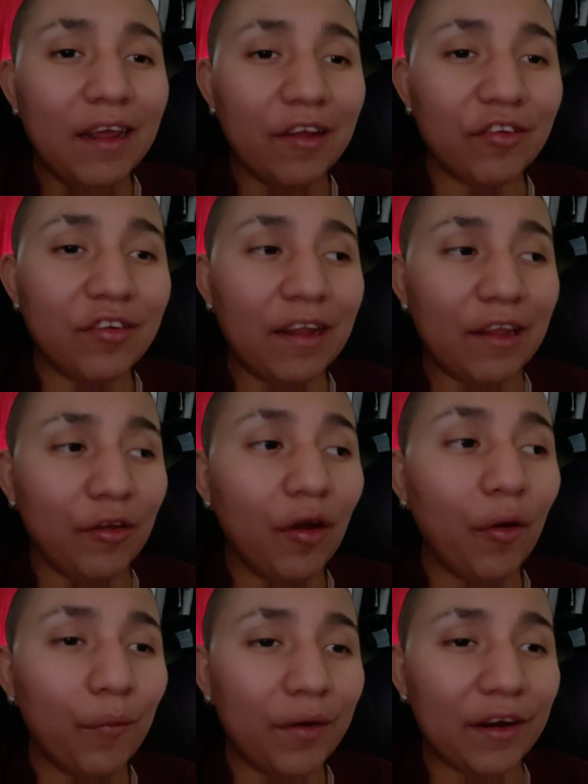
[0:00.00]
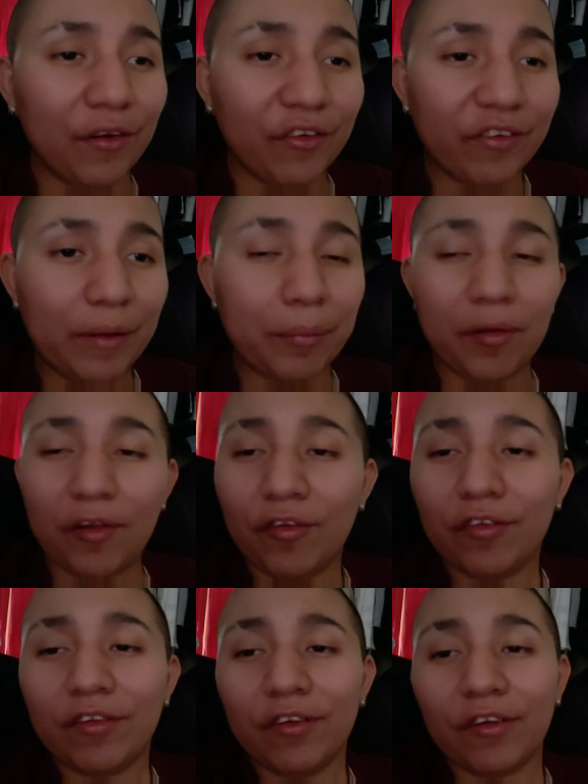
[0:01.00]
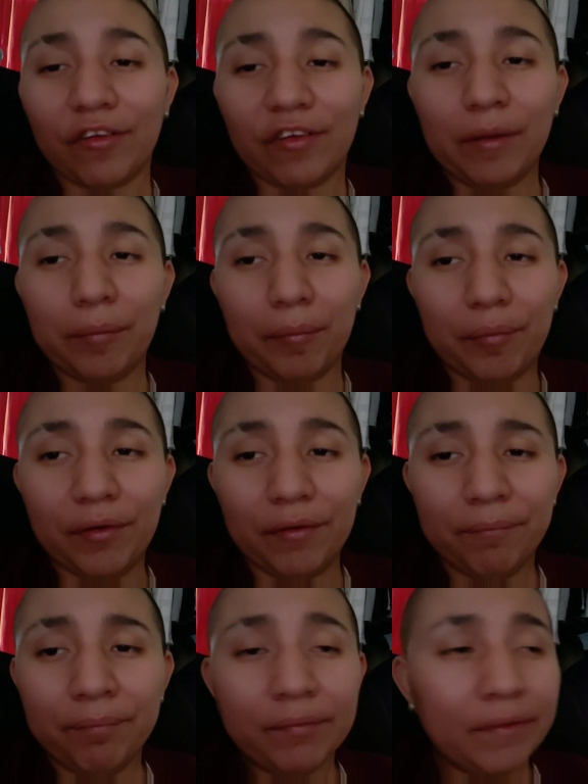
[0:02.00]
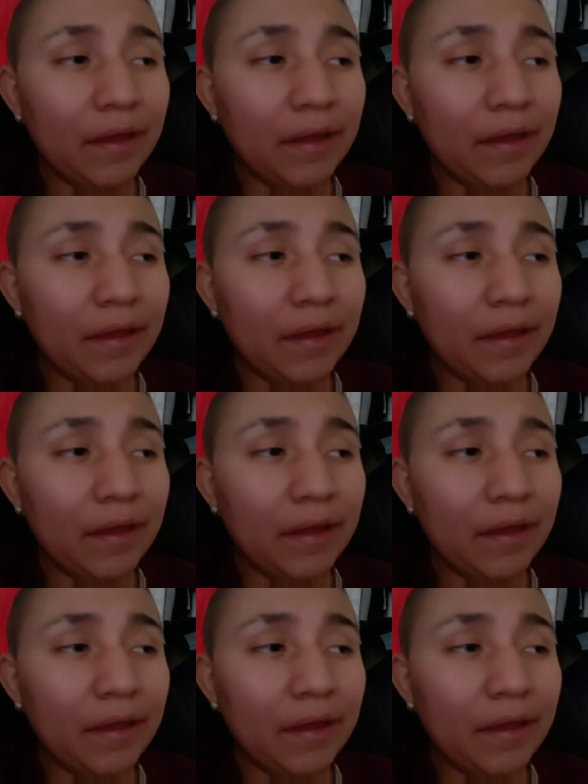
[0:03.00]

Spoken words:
and she's like, you already look sleepy because you took your sleeping pill.